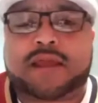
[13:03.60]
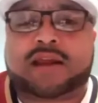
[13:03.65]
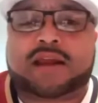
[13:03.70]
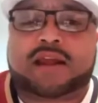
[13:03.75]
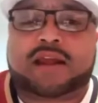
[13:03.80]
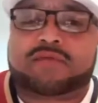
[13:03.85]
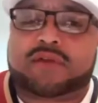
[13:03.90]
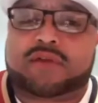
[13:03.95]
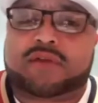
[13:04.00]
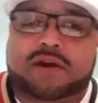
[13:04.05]

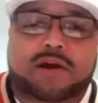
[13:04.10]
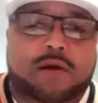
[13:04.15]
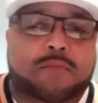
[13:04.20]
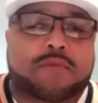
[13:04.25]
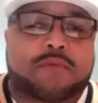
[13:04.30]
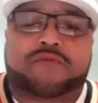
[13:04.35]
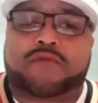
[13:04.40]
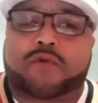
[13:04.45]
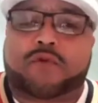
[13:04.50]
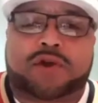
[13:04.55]
even,
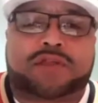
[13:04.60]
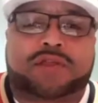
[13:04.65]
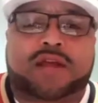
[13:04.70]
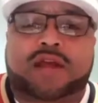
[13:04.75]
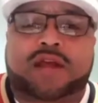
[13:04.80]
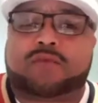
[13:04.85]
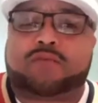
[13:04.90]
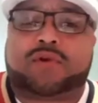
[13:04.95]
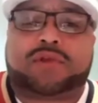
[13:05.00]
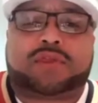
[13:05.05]
before
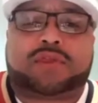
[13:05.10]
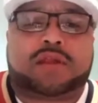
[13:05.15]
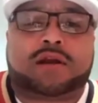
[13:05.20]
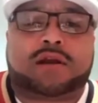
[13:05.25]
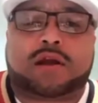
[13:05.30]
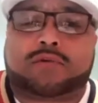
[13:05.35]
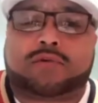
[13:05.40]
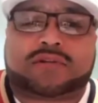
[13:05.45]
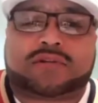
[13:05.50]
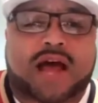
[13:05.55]
then with,
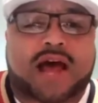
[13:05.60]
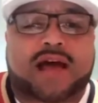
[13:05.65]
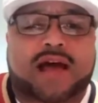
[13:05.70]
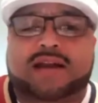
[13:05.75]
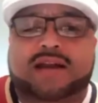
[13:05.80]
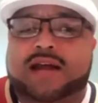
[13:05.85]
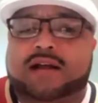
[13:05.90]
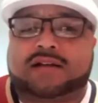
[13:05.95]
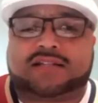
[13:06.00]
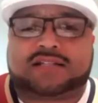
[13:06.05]
Don
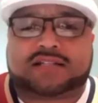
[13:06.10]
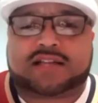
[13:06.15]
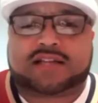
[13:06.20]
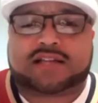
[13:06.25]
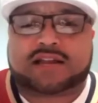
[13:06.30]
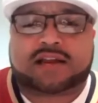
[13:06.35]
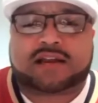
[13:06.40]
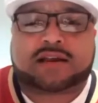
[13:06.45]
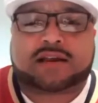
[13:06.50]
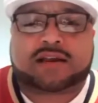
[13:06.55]
Nelson
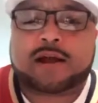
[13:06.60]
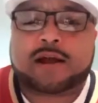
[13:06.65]
and,